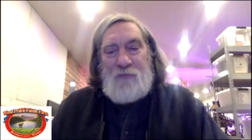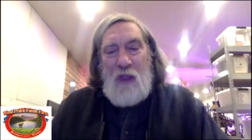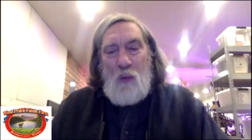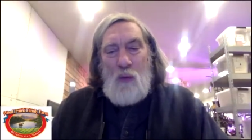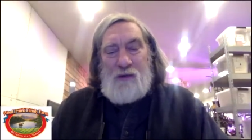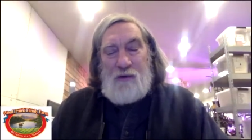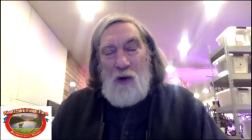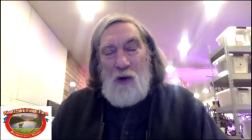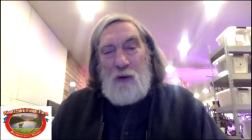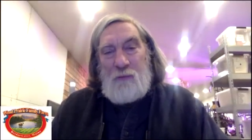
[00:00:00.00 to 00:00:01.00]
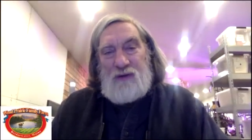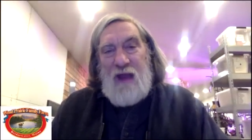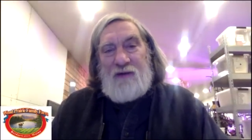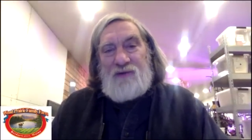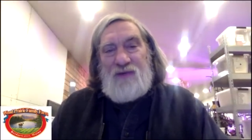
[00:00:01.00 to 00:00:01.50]
Um, when you're
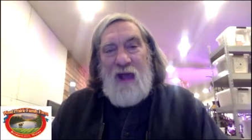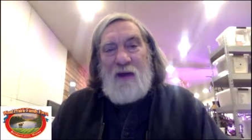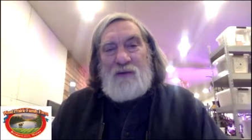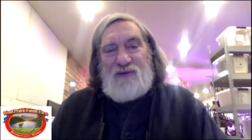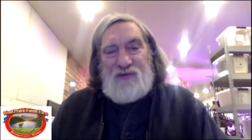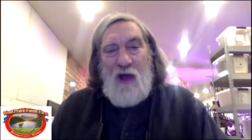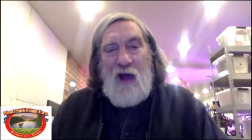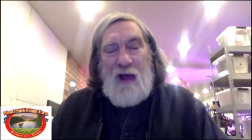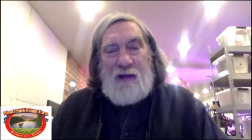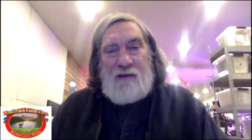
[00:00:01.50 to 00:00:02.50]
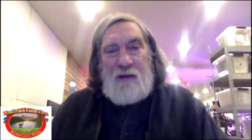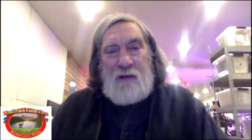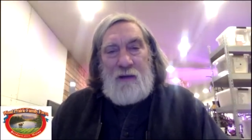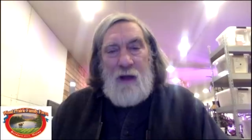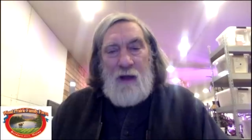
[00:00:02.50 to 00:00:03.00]
growing potatoes
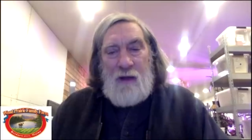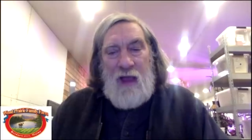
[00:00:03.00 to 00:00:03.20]
outside,